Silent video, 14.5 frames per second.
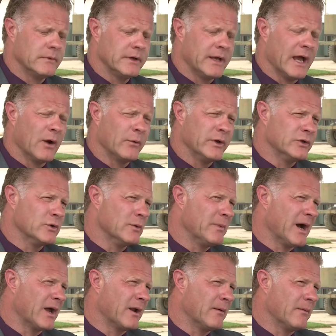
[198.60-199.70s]
Now we do
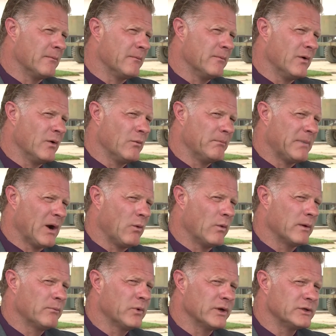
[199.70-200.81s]
about, um, about
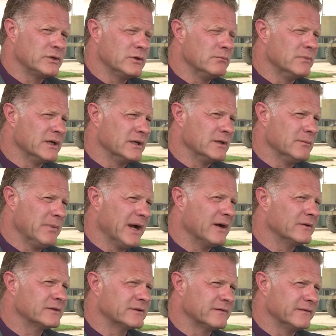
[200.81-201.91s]
1.2 million
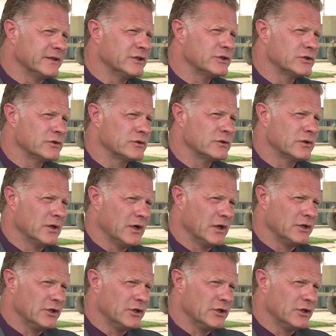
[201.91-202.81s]
pounds of fish a